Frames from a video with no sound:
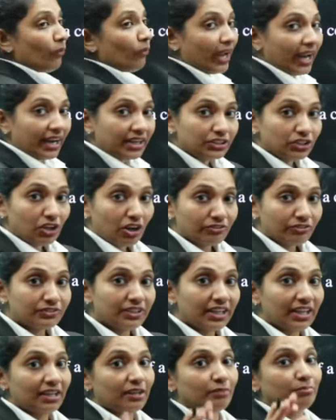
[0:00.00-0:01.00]
weight of
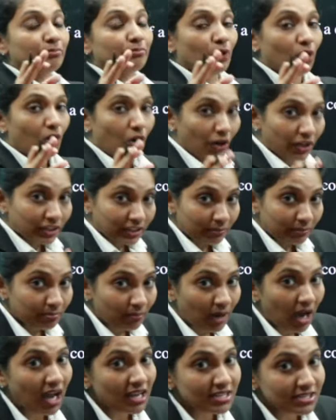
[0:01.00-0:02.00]
the or the
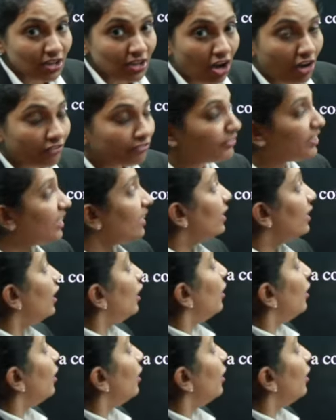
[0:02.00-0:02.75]
mass of the